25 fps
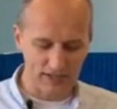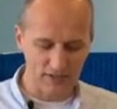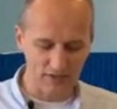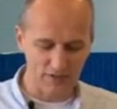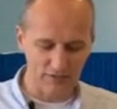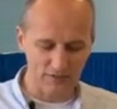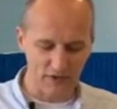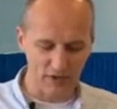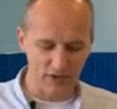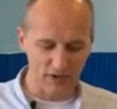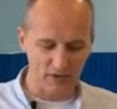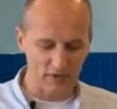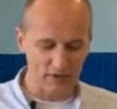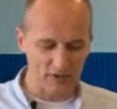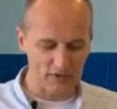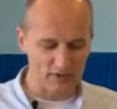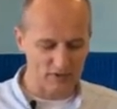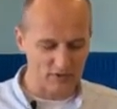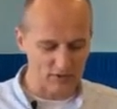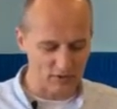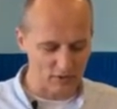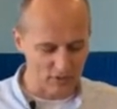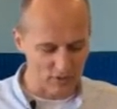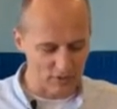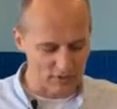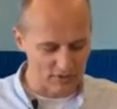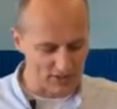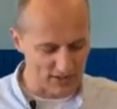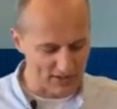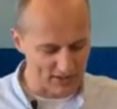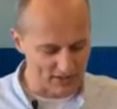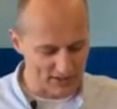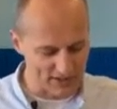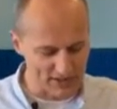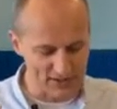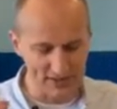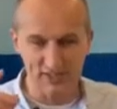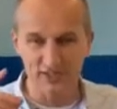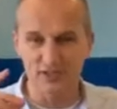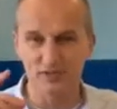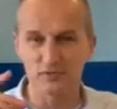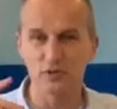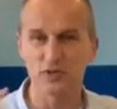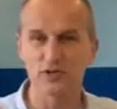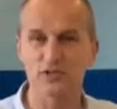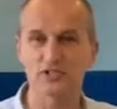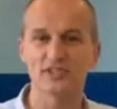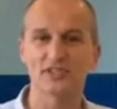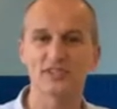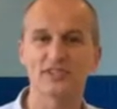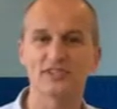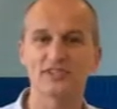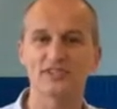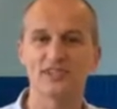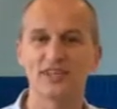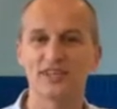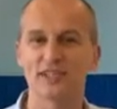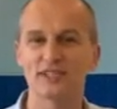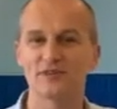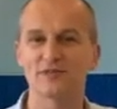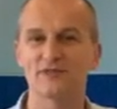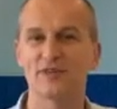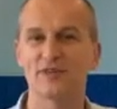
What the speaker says: to Pharaoh's daughter, and this is what she says.